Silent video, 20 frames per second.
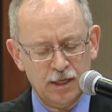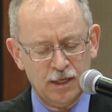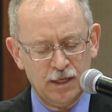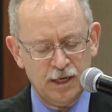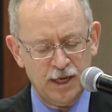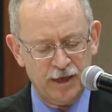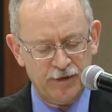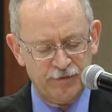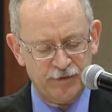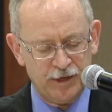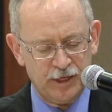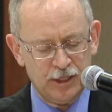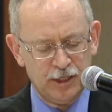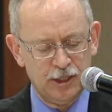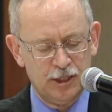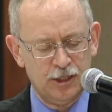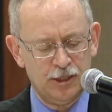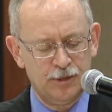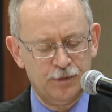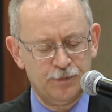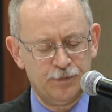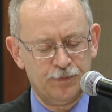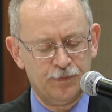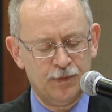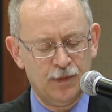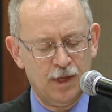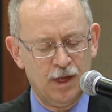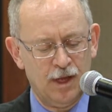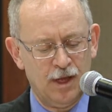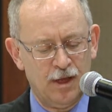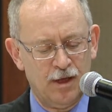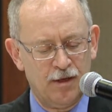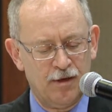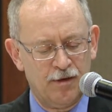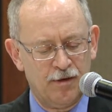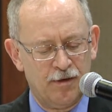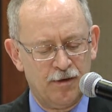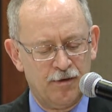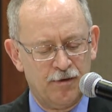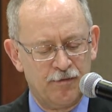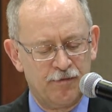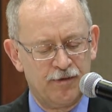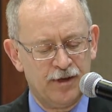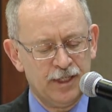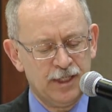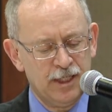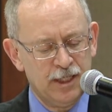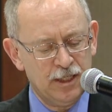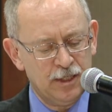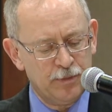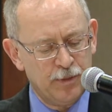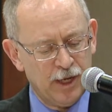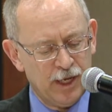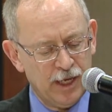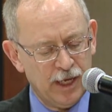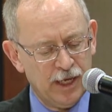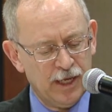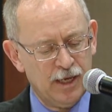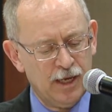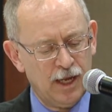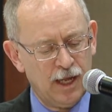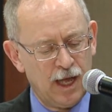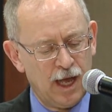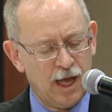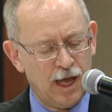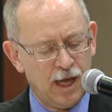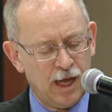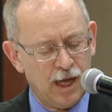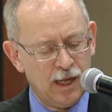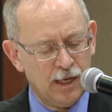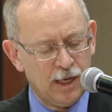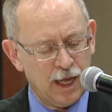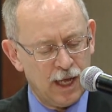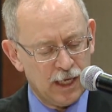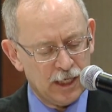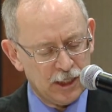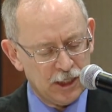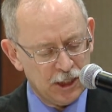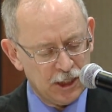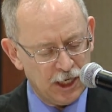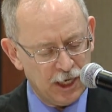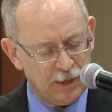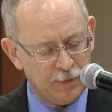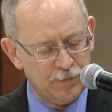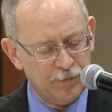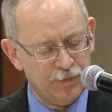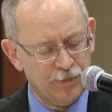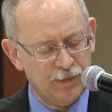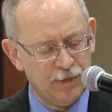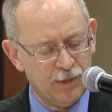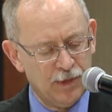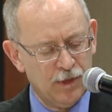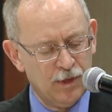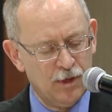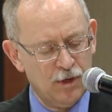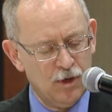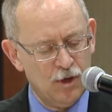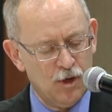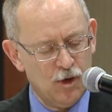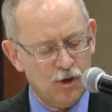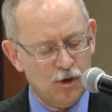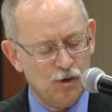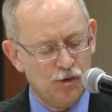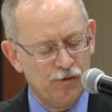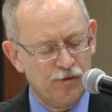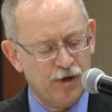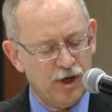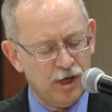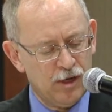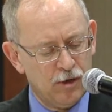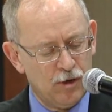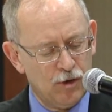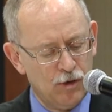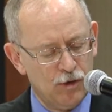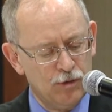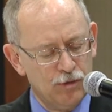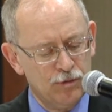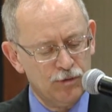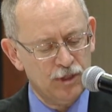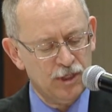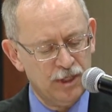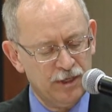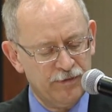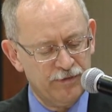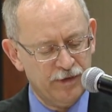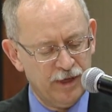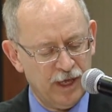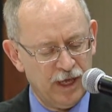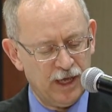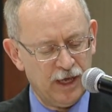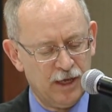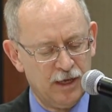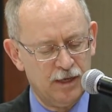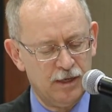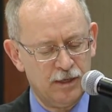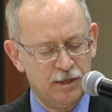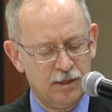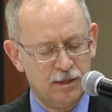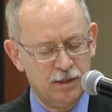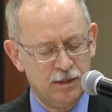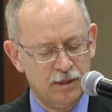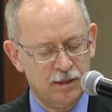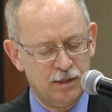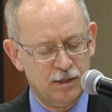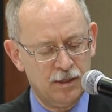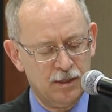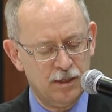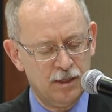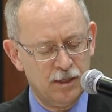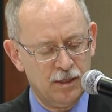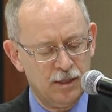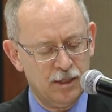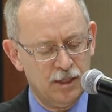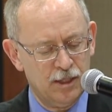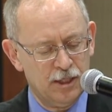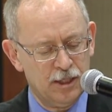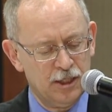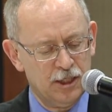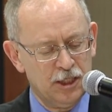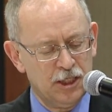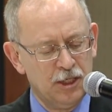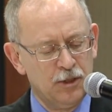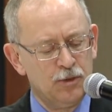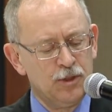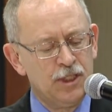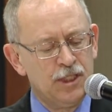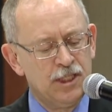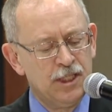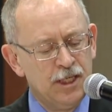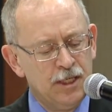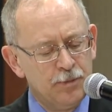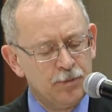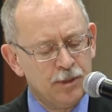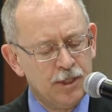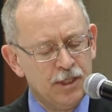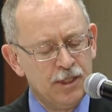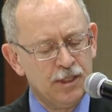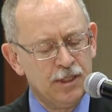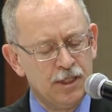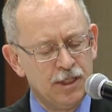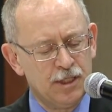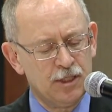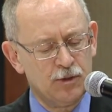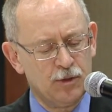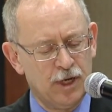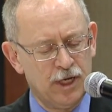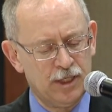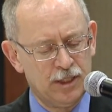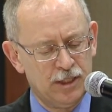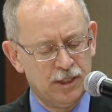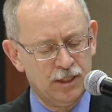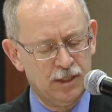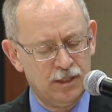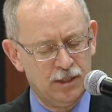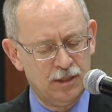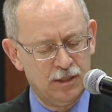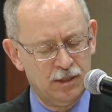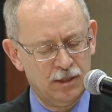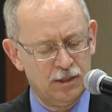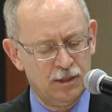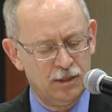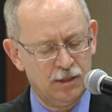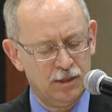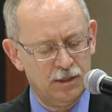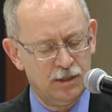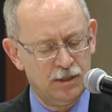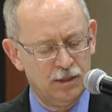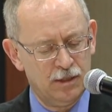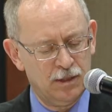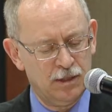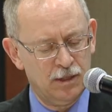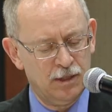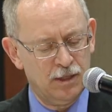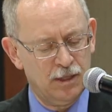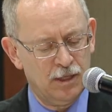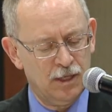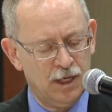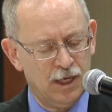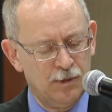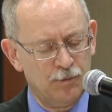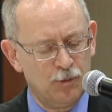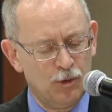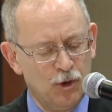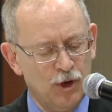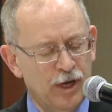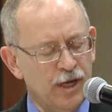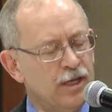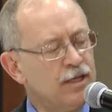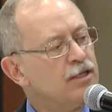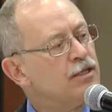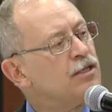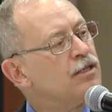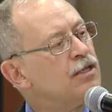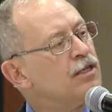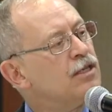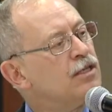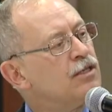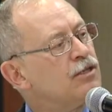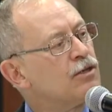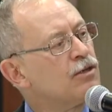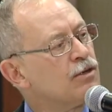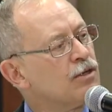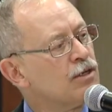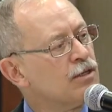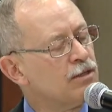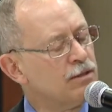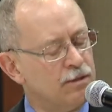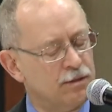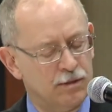nefesh, vatitpalel al Hashem, uvacho tivkeh she was deeply distressed and prayed to the eternal